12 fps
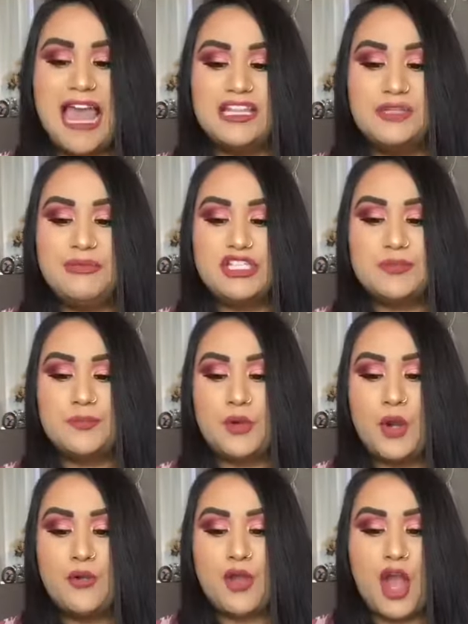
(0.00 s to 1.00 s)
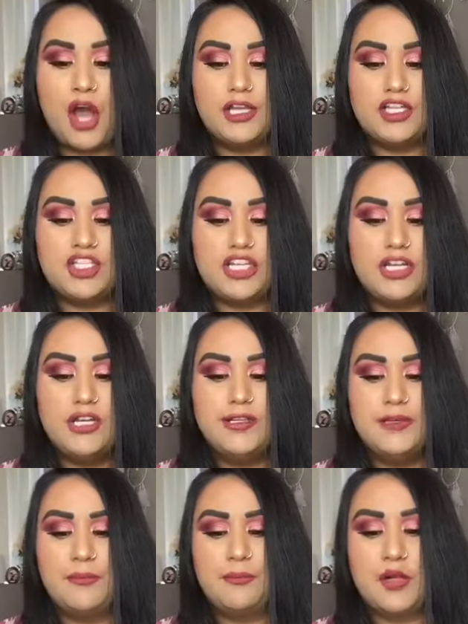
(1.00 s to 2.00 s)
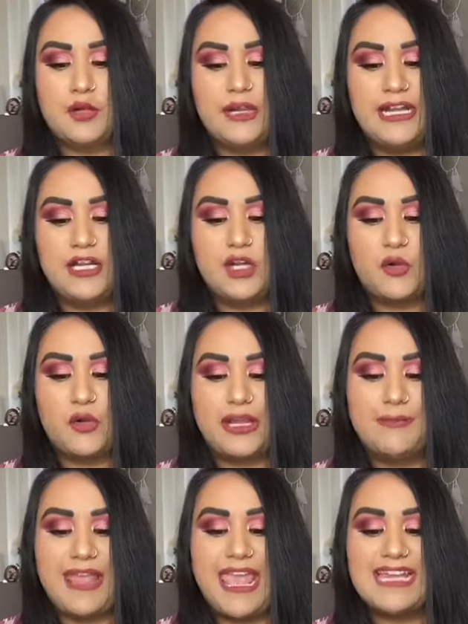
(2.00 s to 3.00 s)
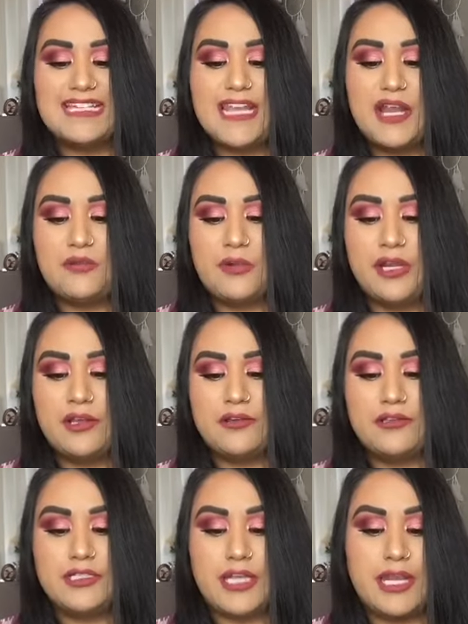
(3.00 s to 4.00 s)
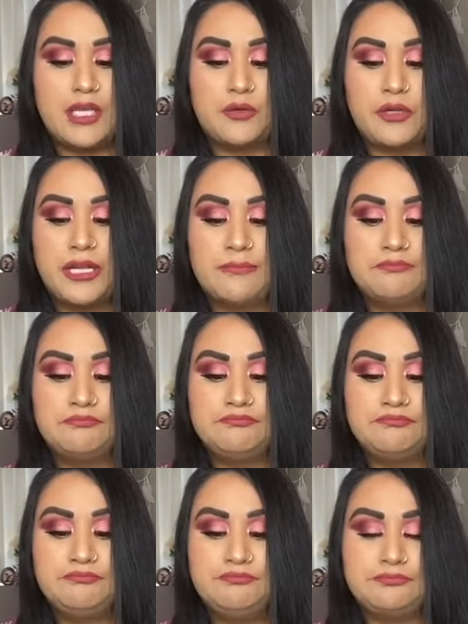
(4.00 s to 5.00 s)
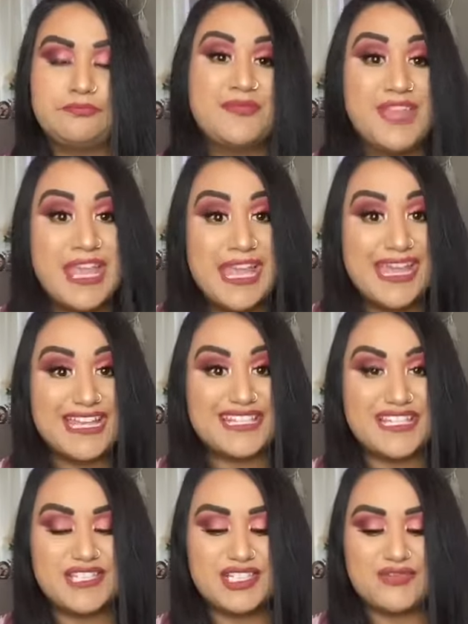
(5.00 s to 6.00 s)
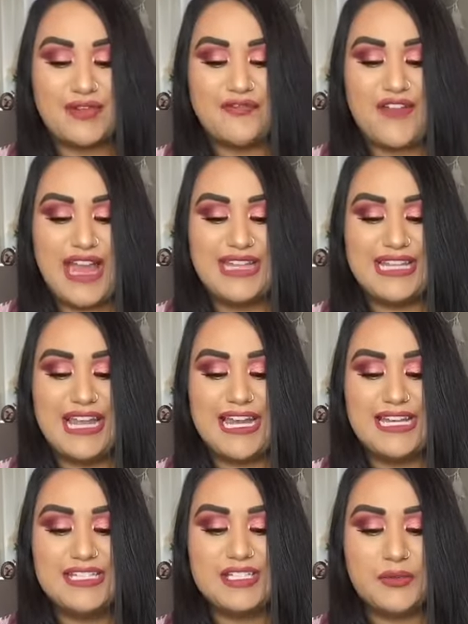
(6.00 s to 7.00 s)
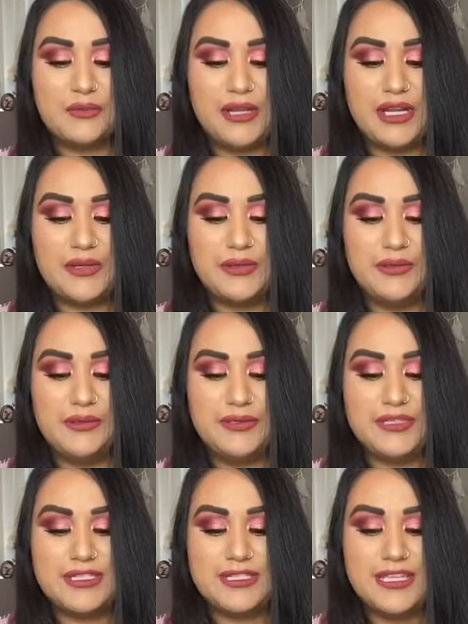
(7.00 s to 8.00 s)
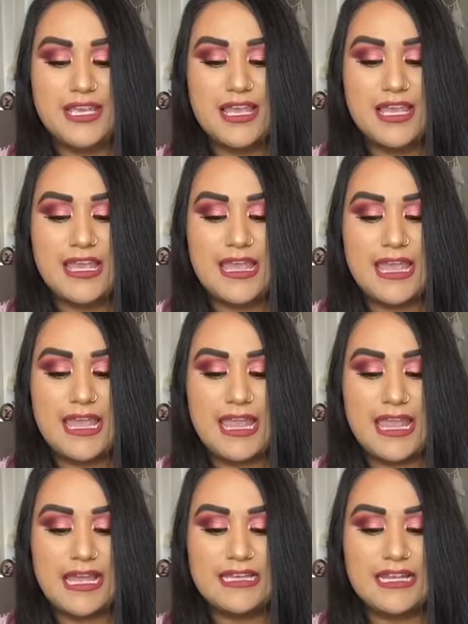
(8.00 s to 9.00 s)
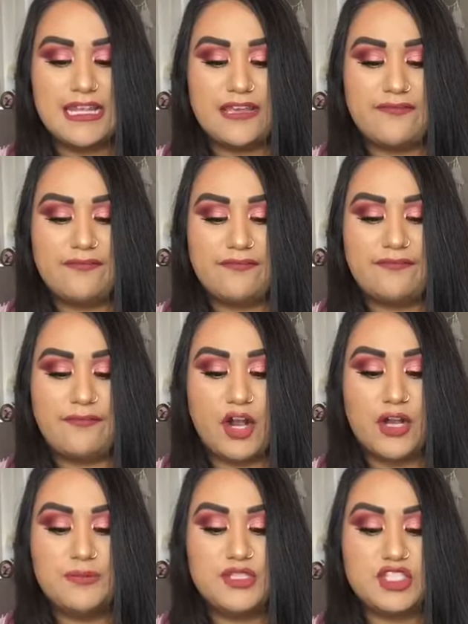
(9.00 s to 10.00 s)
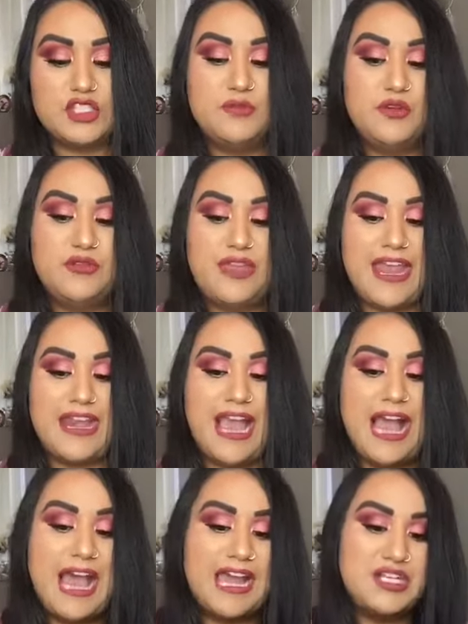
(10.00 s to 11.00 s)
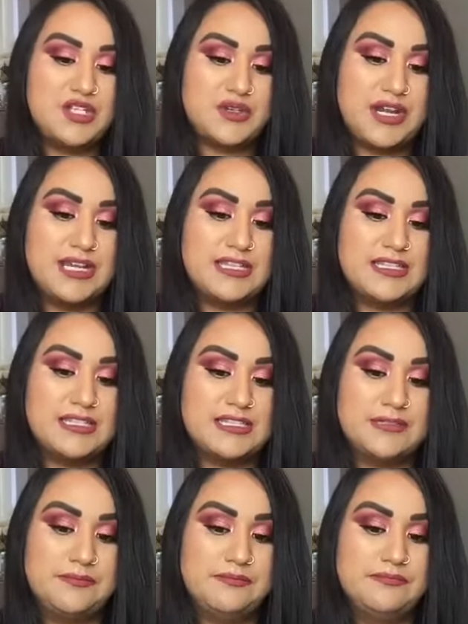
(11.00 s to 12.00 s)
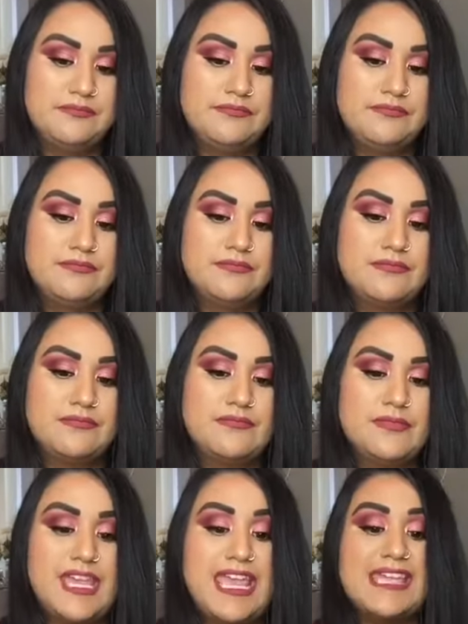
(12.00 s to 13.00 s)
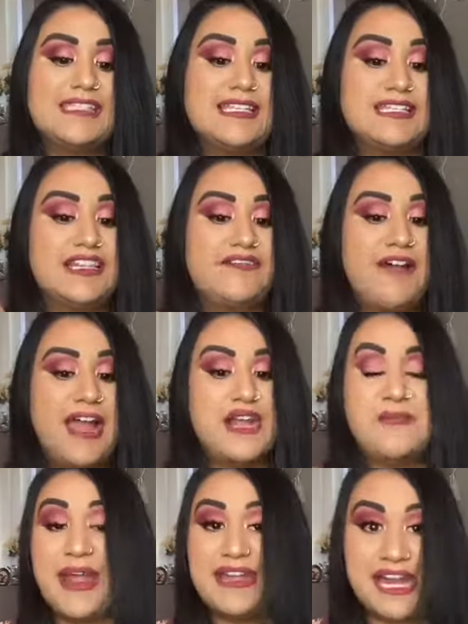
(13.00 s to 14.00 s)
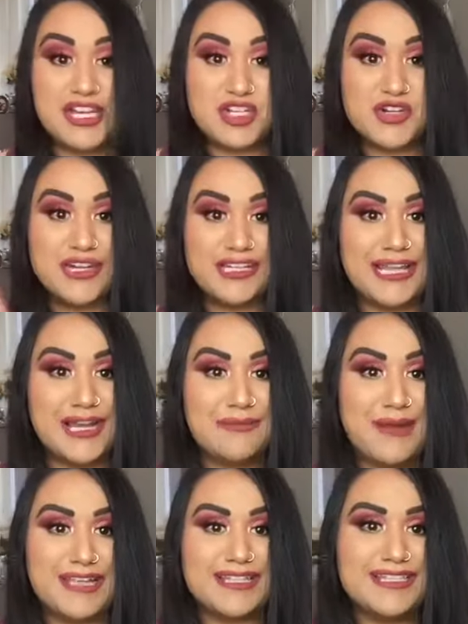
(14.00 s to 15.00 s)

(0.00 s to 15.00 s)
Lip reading: Alamus Pro Collagen Marine Cream, Anti-Wrinkle Day Cream. It says it's for fine lines, wrinkles, and it firms, smooth, and hydrates. It says defined by nature and led by